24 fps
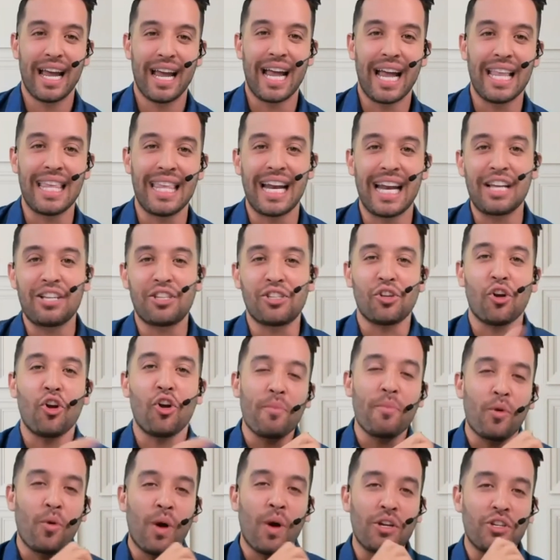And then I saw
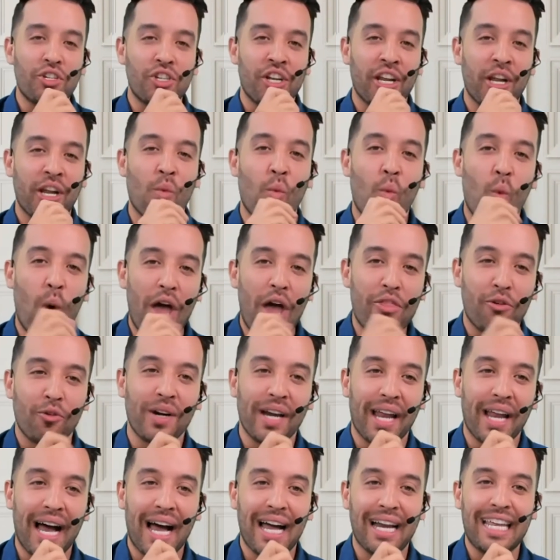him questioning whether or
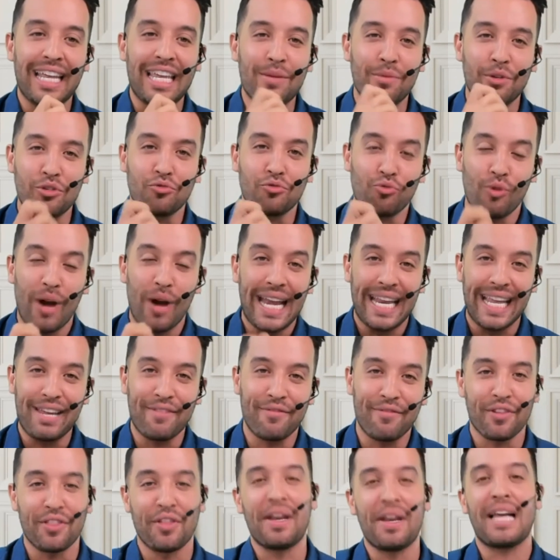not he was ready
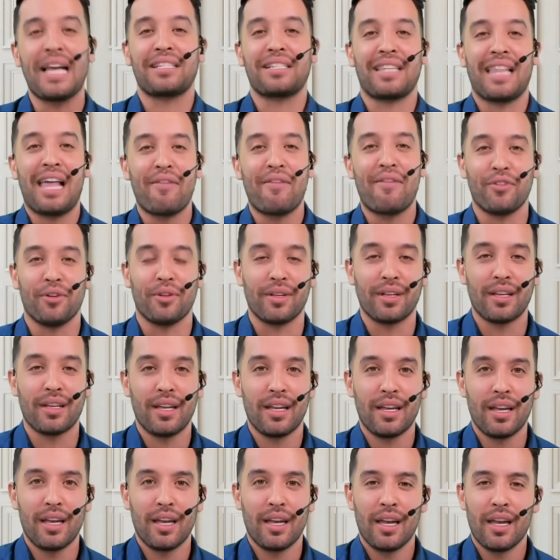for the next level.
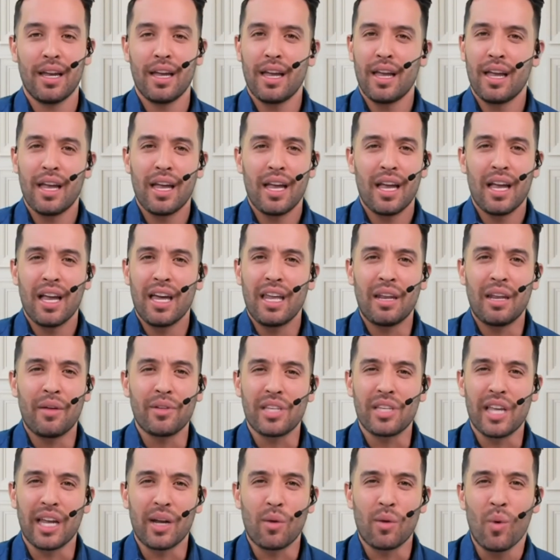And I
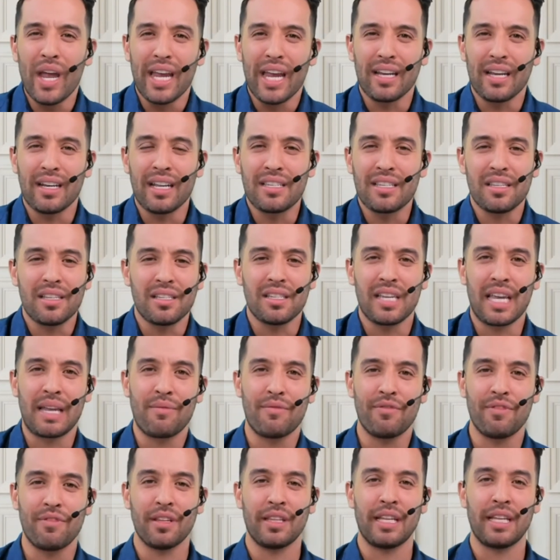was like, wait, that's the same
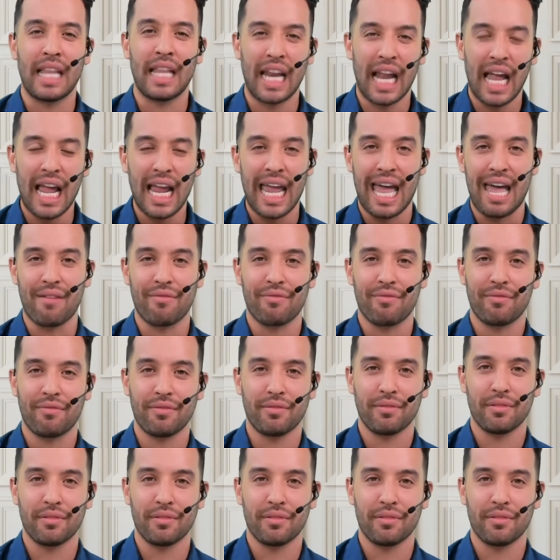feeling that I have.